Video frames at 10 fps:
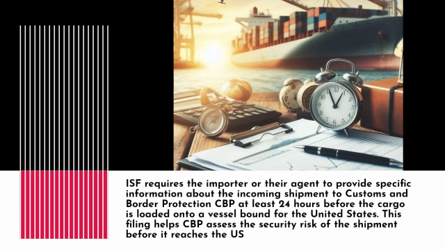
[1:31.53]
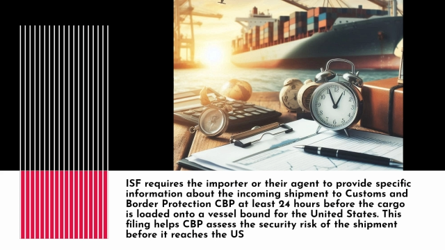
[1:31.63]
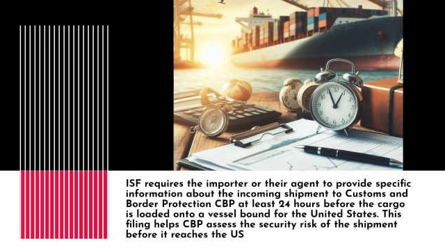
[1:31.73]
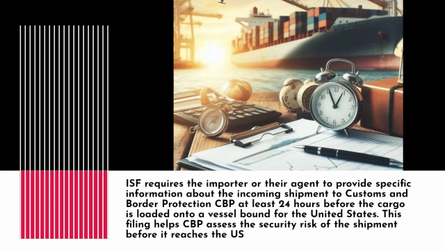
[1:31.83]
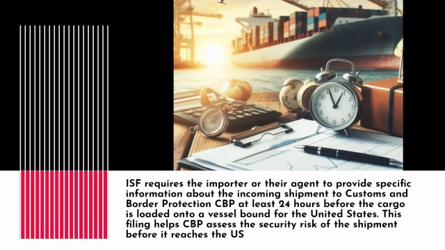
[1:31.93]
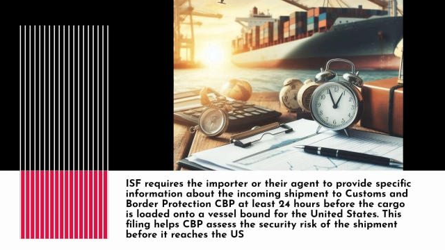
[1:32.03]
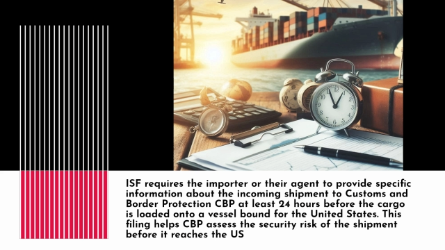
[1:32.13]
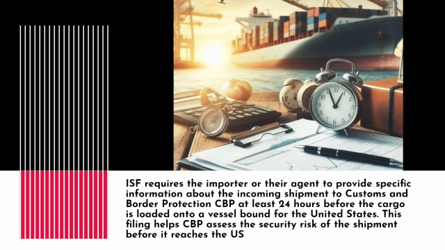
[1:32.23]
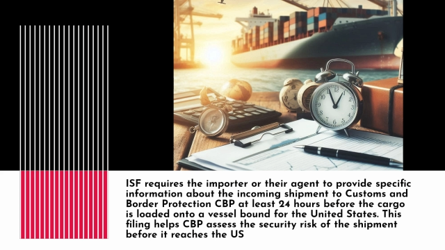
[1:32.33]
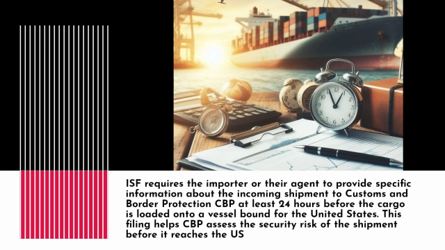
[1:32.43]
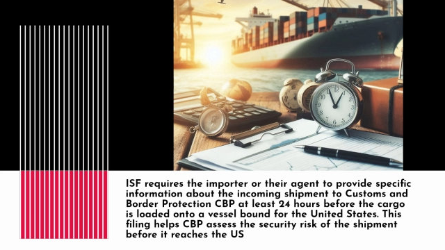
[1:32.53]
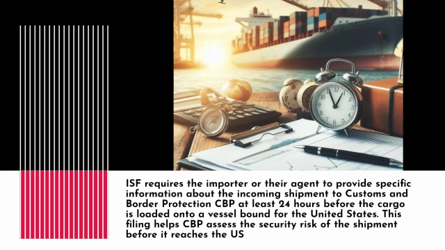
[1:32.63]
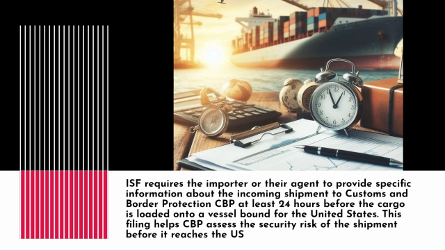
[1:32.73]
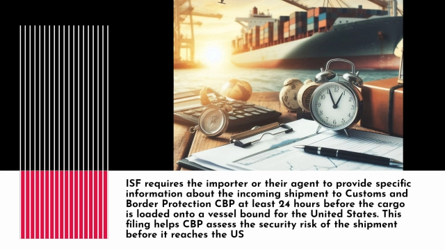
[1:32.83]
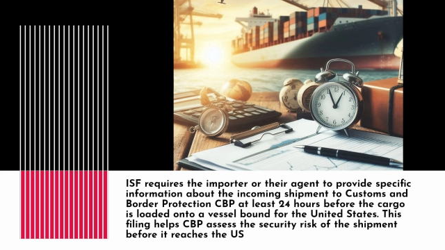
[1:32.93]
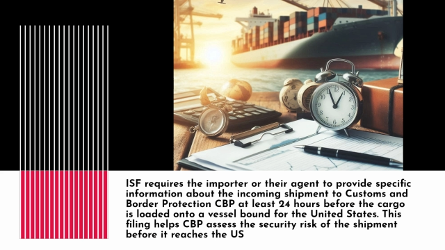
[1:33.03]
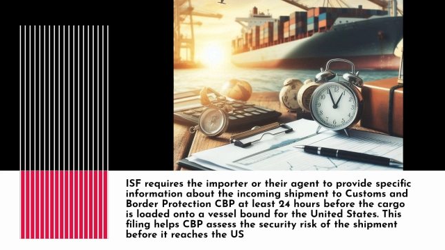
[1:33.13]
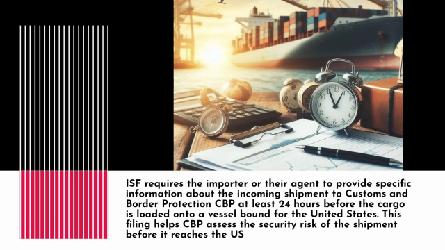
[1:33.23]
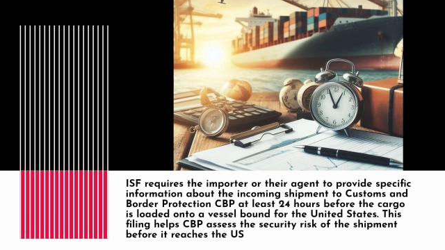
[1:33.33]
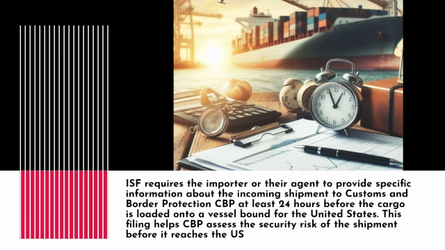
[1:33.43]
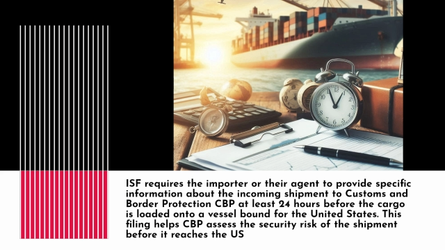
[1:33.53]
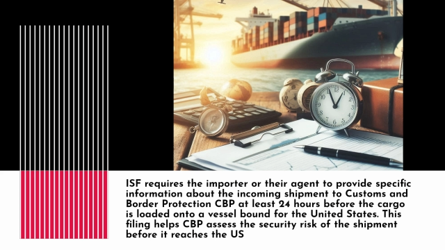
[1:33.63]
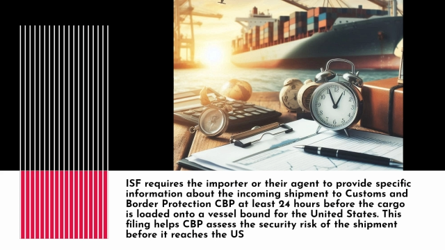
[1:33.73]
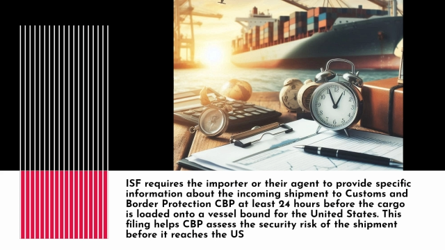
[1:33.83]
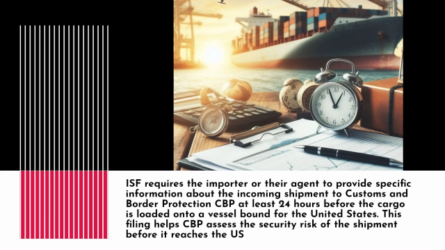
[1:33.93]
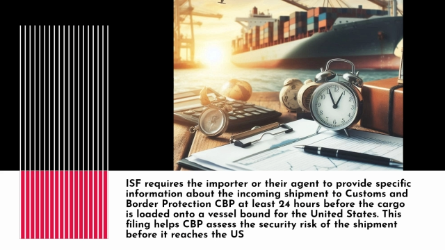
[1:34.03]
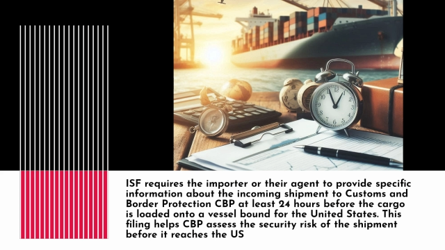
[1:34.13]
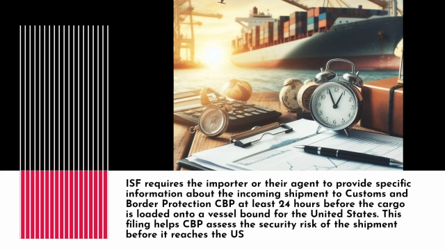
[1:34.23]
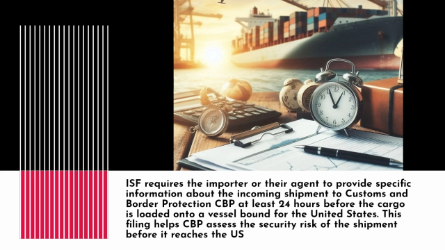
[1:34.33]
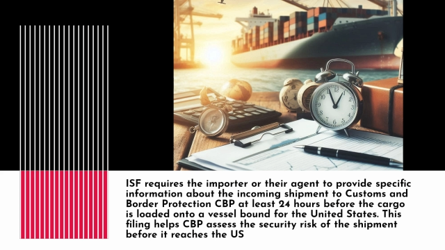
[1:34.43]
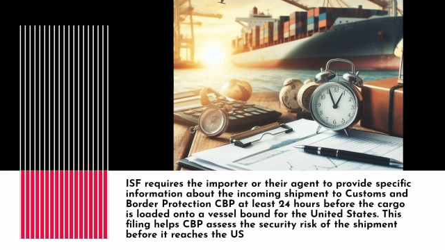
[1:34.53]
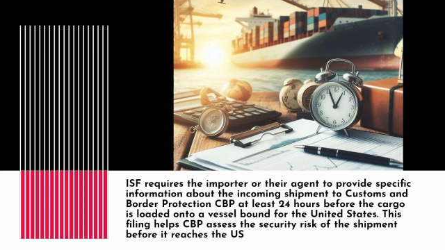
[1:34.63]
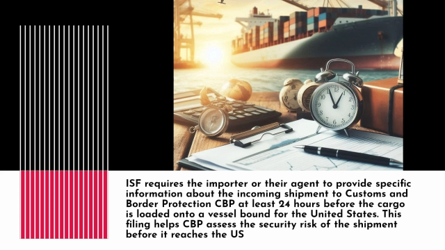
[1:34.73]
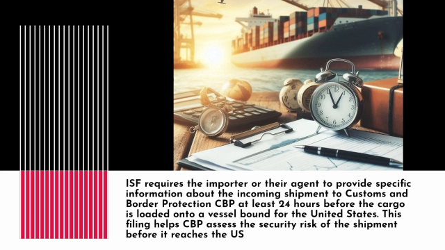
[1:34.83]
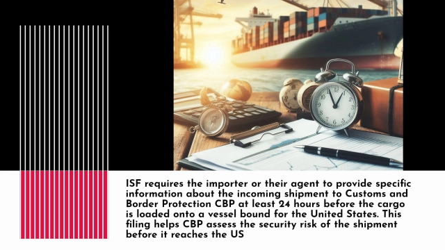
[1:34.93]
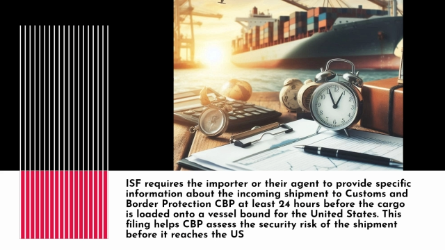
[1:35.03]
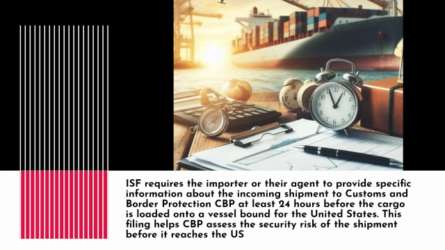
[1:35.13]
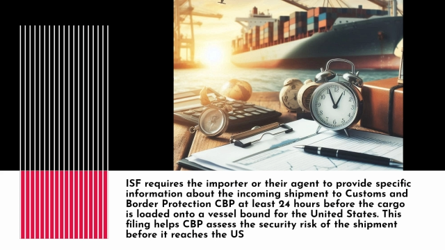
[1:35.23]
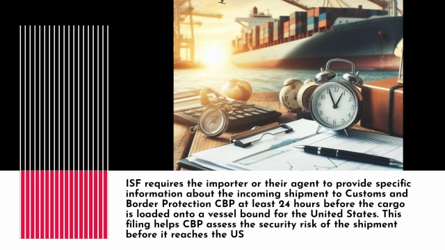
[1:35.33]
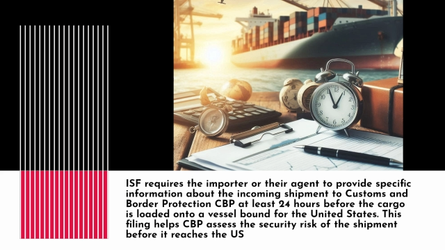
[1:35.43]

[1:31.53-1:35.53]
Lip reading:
No face is visible, so there are no lips to read.